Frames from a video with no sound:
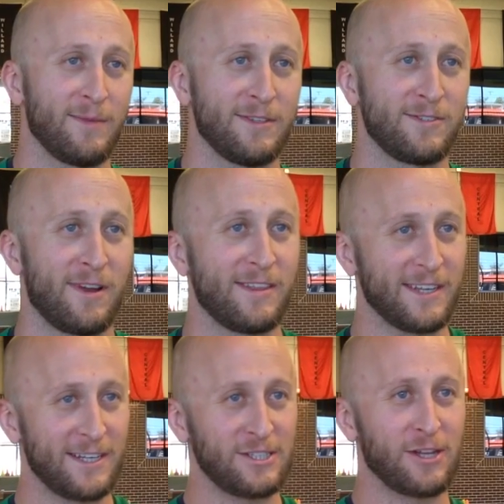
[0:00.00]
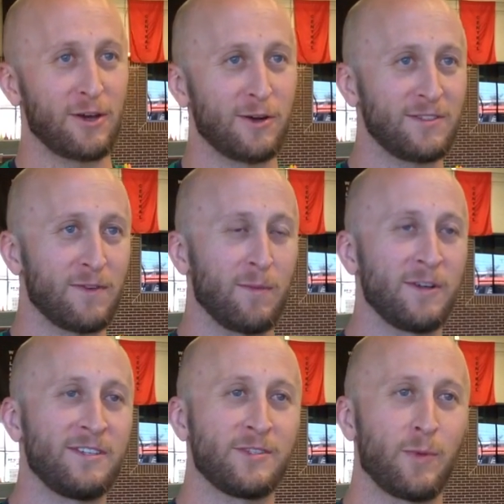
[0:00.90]
a strength and conditioning coach for
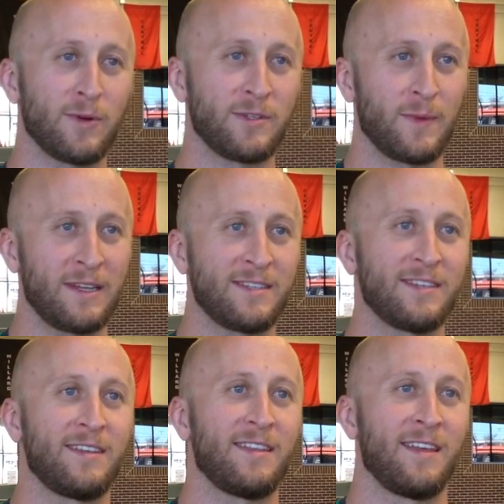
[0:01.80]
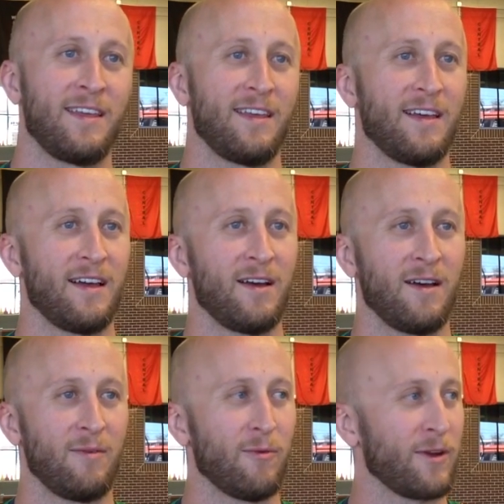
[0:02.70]
Mercy Sports Medicine.
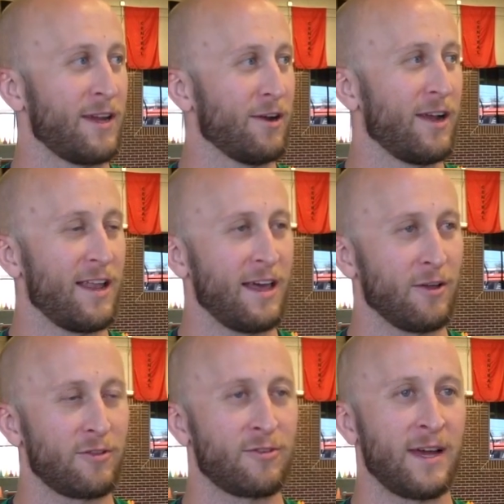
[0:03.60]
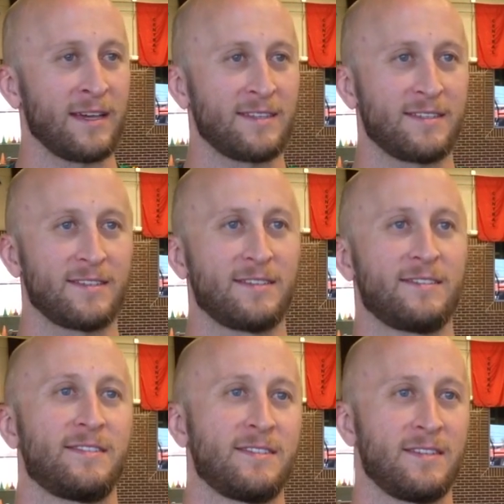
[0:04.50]
I work here at Healthtrax
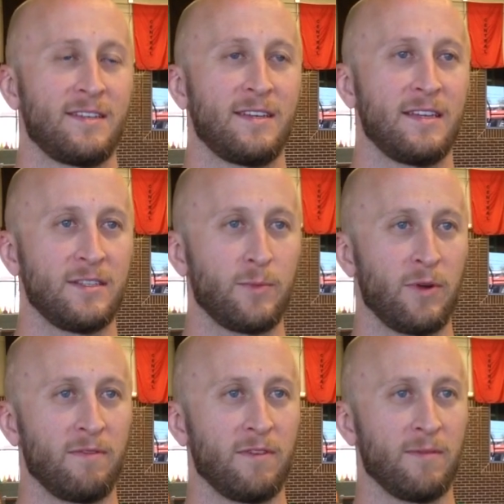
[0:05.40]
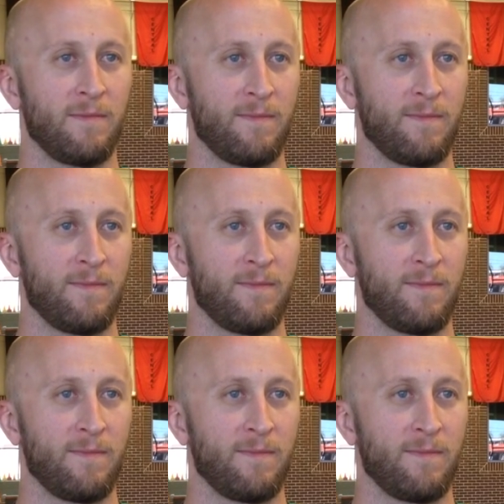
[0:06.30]
in Springfield.